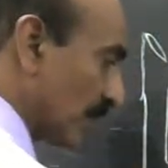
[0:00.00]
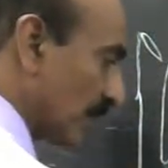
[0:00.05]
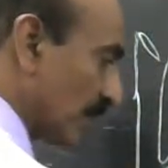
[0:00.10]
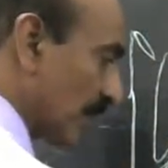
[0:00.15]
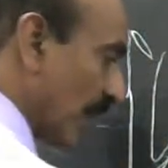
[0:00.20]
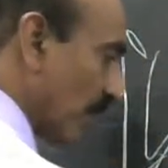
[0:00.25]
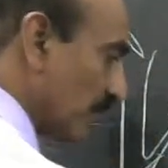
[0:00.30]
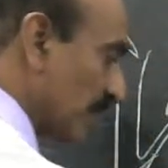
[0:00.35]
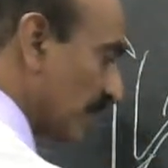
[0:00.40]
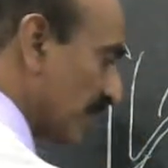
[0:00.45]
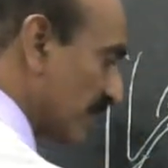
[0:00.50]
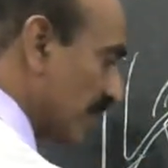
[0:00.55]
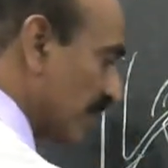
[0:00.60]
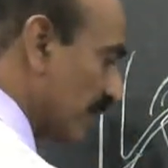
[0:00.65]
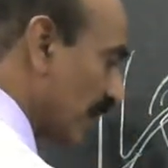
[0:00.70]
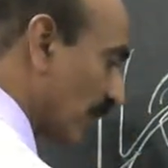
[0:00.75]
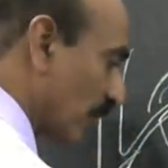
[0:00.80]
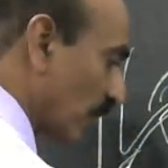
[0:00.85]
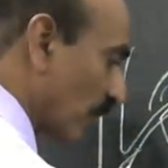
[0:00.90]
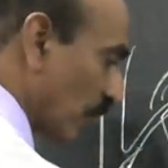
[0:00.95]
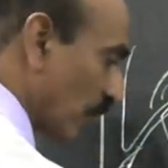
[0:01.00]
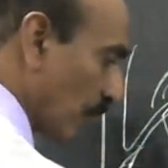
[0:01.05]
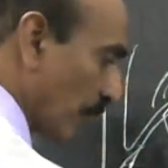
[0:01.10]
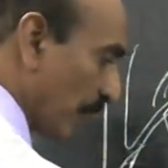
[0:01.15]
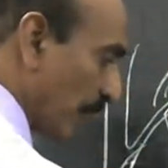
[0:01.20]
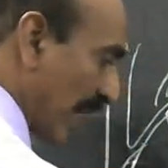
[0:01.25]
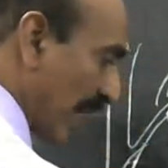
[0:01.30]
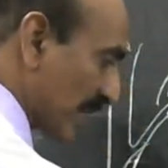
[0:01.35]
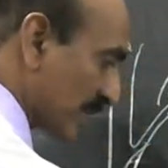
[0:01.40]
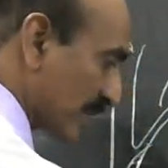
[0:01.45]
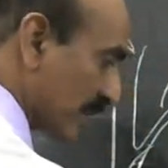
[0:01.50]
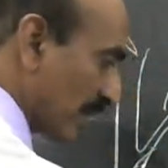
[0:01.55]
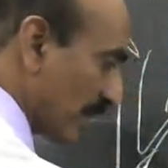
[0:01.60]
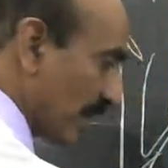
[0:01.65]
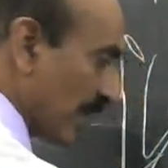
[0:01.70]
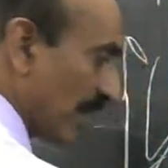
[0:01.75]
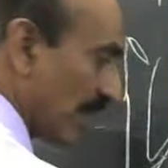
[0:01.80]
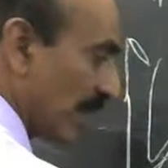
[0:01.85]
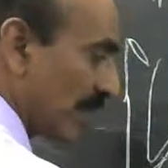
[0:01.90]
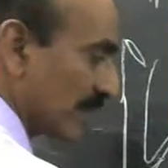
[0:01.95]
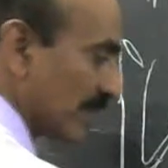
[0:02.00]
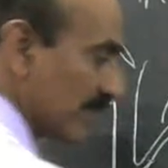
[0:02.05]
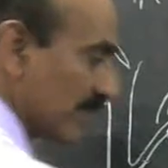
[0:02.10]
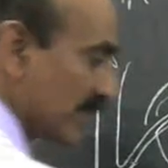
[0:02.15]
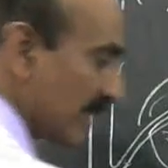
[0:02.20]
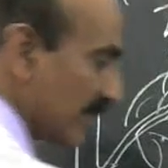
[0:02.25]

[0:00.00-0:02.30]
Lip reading: Now this is the chloroplast. This